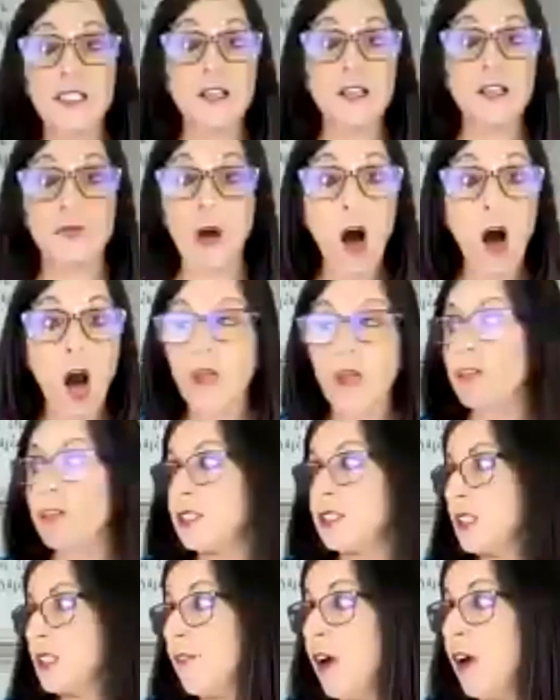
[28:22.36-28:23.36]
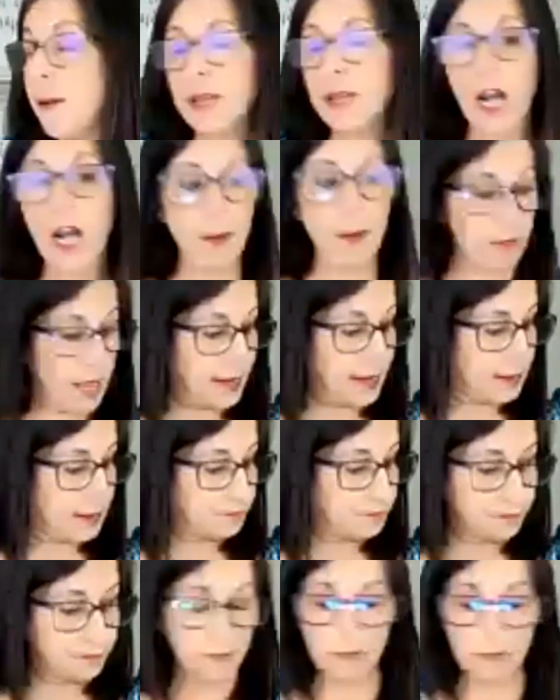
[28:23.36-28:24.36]
of all this stuff, I mean, I'm like,
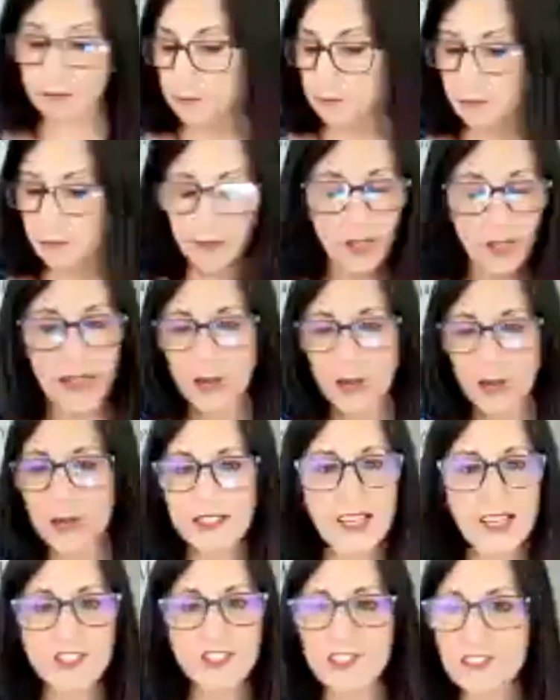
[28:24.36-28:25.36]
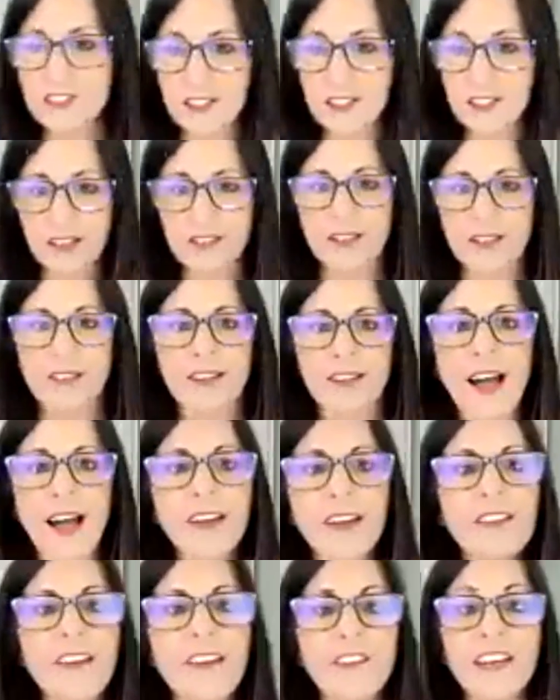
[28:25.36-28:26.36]
anyways, I just, I don't
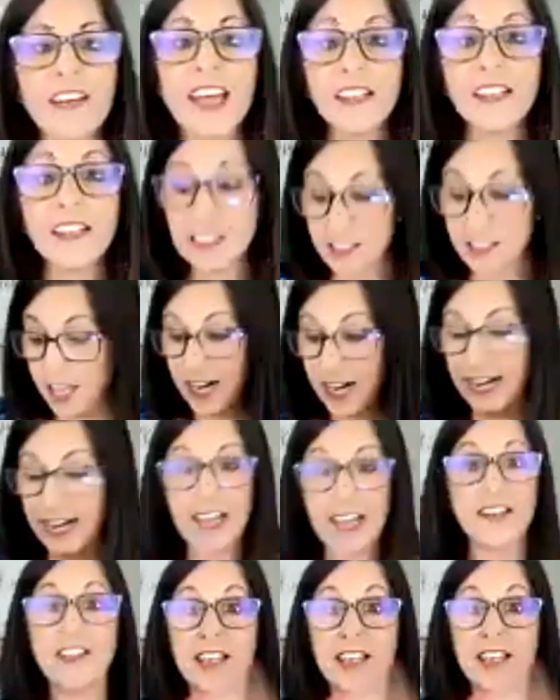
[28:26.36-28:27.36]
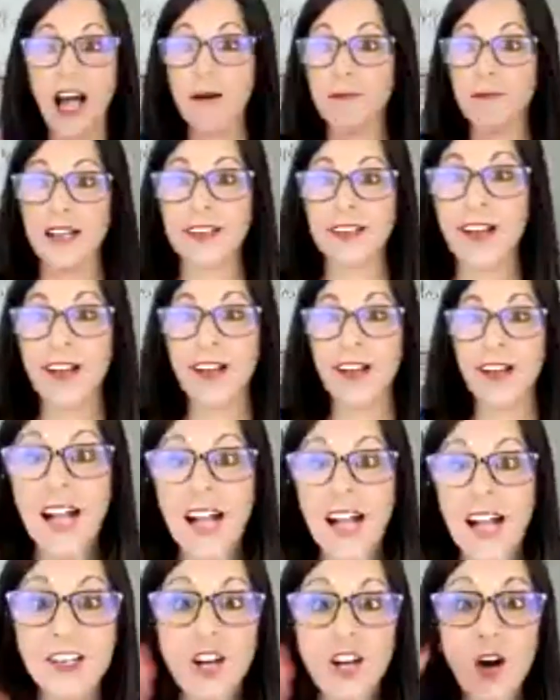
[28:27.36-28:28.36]
even have a necklace on. I got, look at, I'm like, I
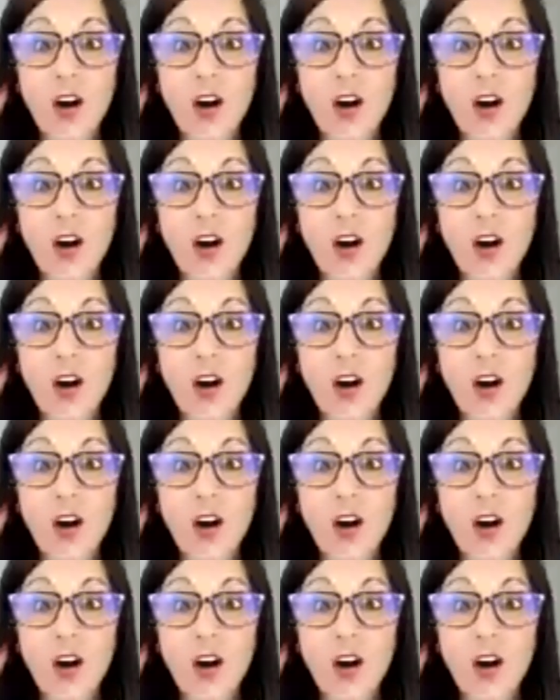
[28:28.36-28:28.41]
got no,